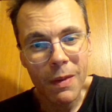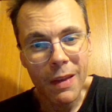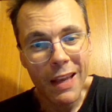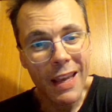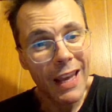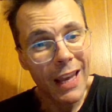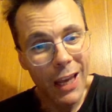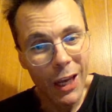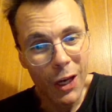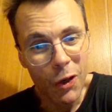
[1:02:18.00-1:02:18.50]

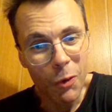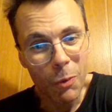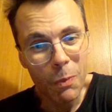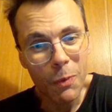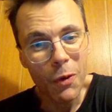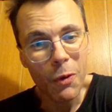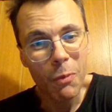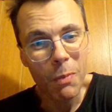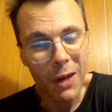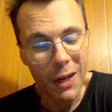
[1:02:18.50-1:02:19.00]
help
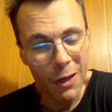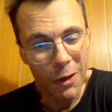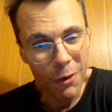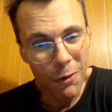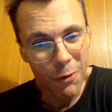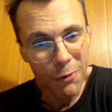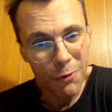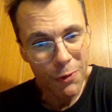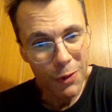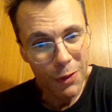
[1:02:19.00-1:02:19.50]

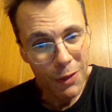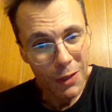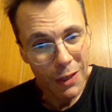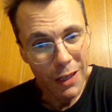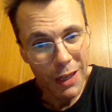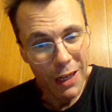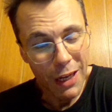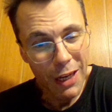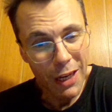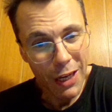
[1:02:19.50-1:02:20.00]
Romanovs
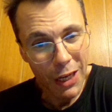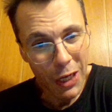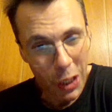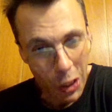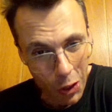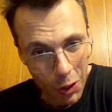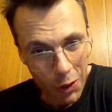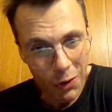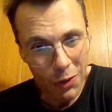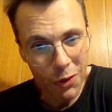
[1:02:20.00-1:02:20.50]
in
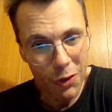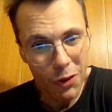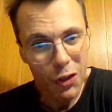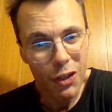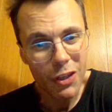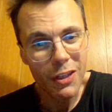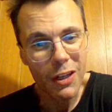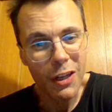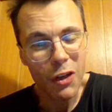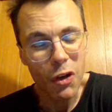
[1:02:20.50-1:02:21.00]
London,
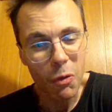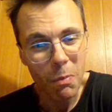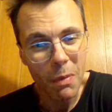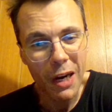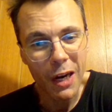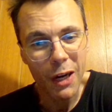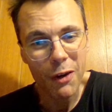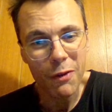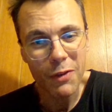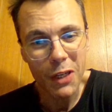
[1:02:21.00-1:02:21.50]
just like
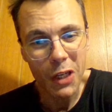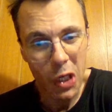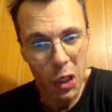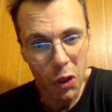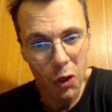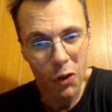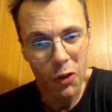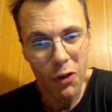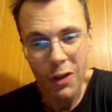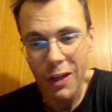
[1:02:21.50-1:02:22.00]
Romanovs in
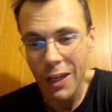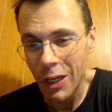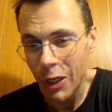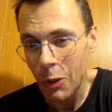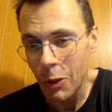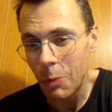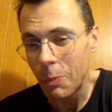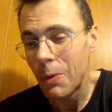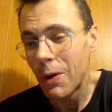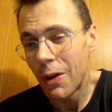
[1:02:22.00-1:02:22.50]
London
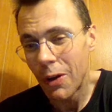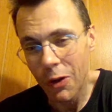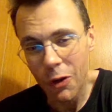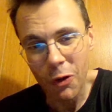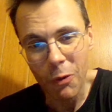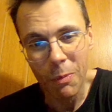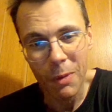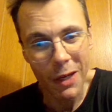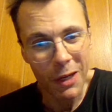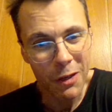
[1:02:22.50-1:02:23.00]
help
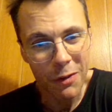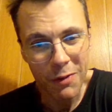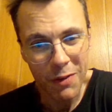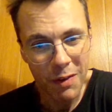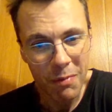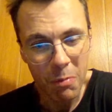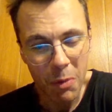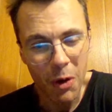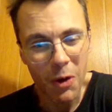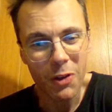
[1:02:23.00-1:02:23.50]
Romanovs in
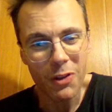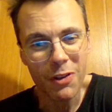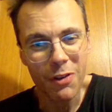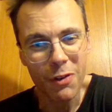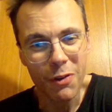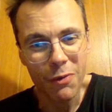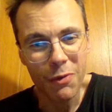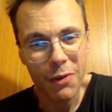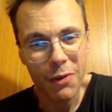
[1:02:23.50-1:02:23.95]
Moscow.